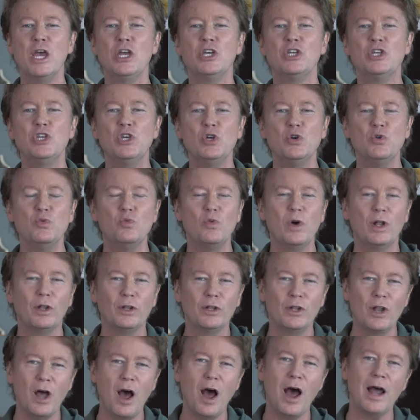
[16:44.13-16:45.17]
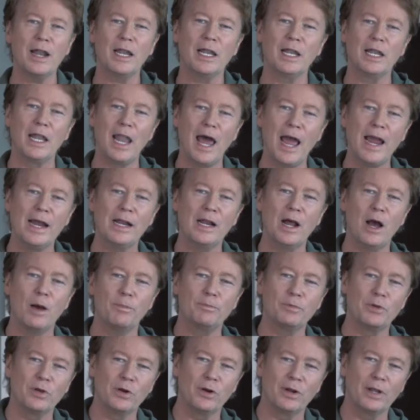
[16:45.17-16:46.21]
you will not light
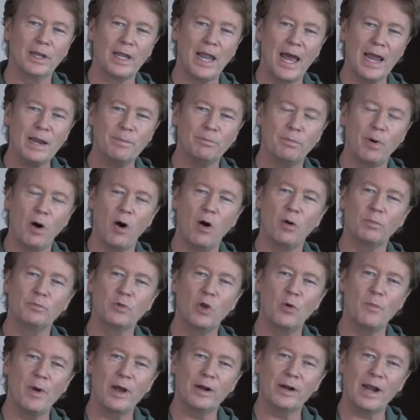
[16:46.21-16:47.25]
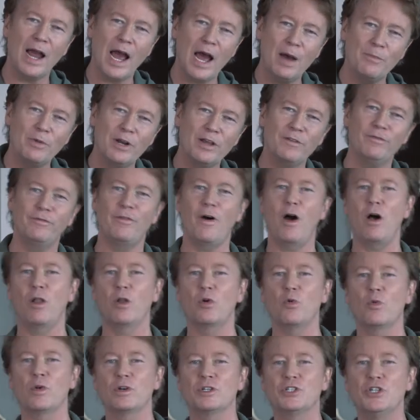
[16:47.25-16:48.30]
up your light bulb no matter how many
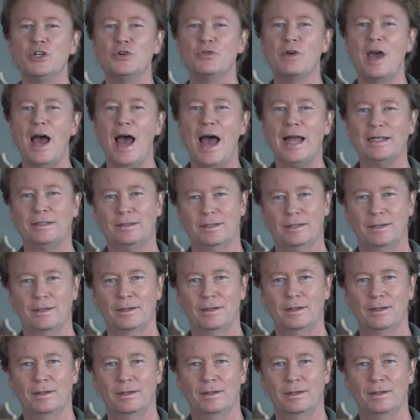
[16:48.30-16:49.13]
followers you got.